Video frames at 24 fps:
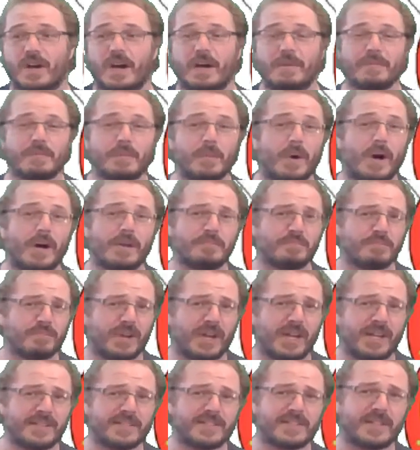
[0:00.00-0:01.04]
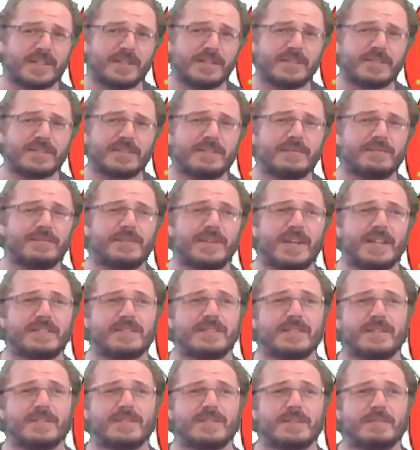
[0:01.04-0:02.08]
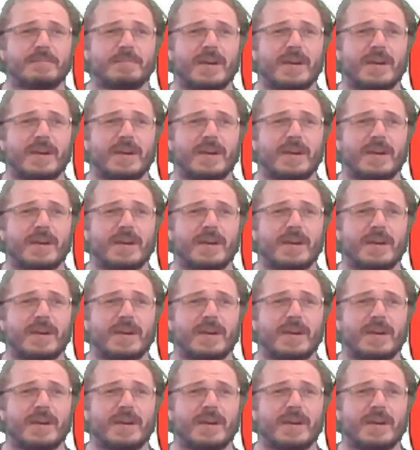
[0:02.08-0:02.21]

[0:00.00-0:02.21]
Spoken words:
white and brown cells. And fat cells are